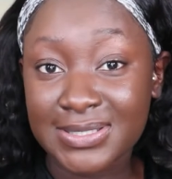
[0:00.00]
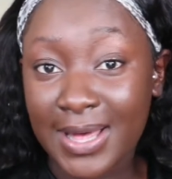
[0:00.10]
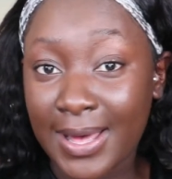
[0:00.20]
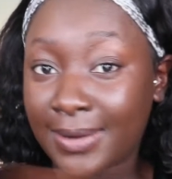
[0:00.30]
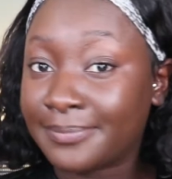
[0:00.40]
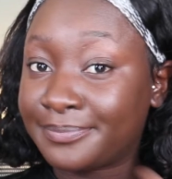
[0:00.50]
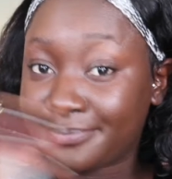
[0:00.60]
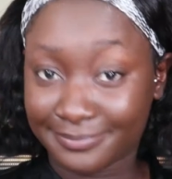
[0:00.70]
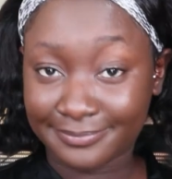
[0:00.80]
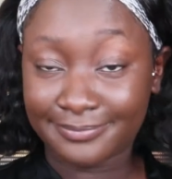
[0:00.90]
that,
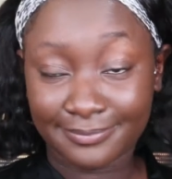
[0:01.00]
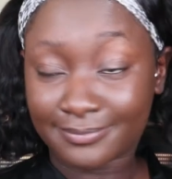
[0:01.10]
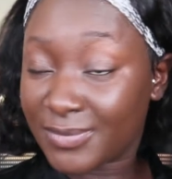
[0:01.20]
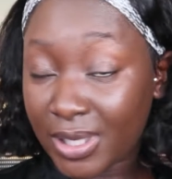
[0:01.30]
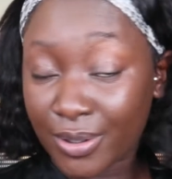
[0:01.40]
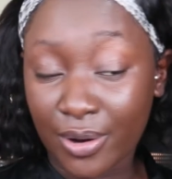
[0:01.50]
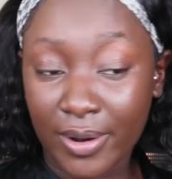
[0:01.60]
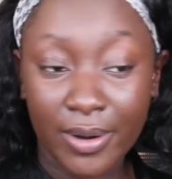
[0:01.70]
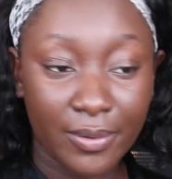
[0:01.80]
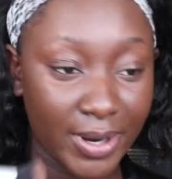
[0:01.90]
ignore
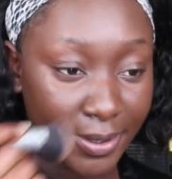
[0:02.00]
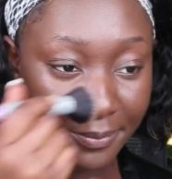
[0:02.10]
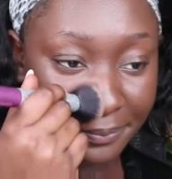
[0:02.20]
it, all right?